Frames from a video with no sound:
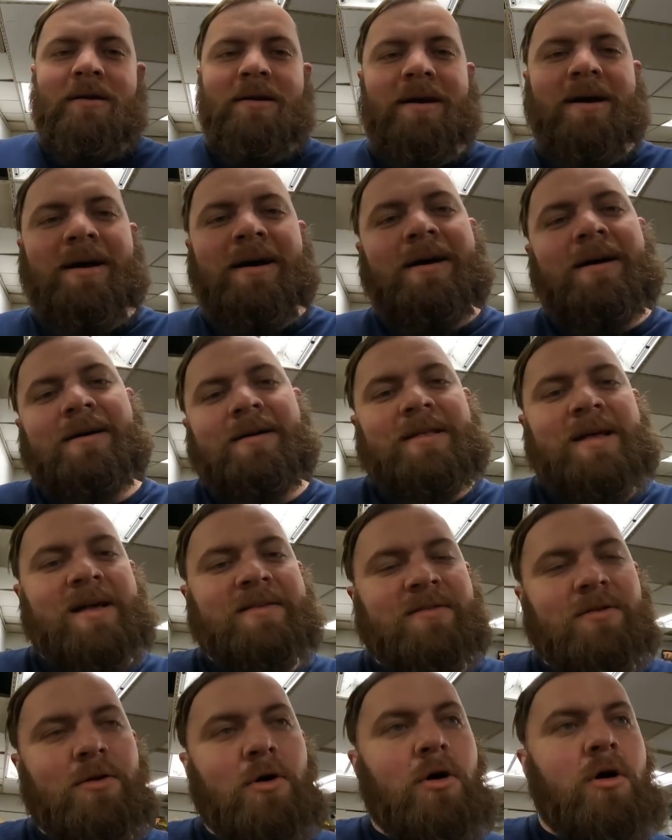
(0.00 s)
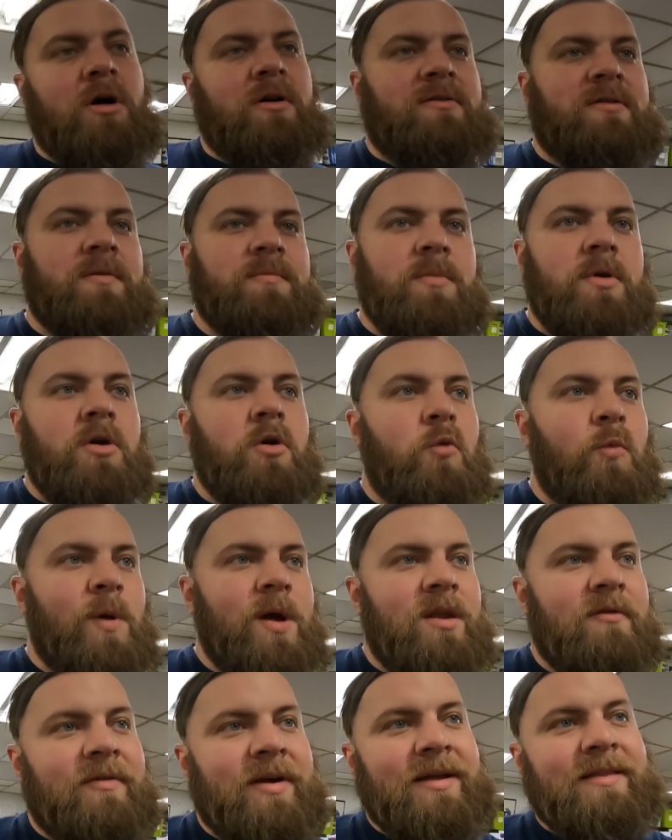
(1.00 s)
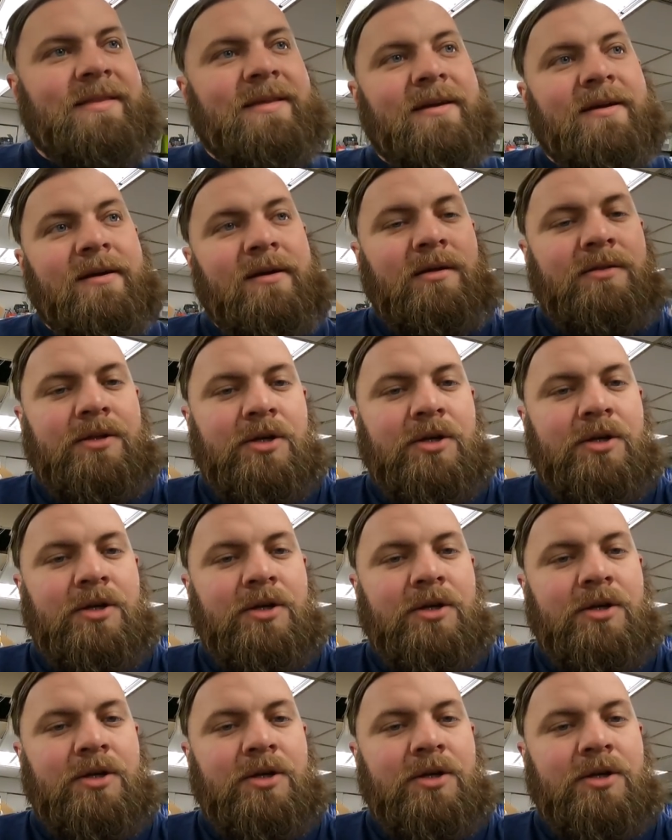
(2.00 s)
Uh, that's an awesome win right there.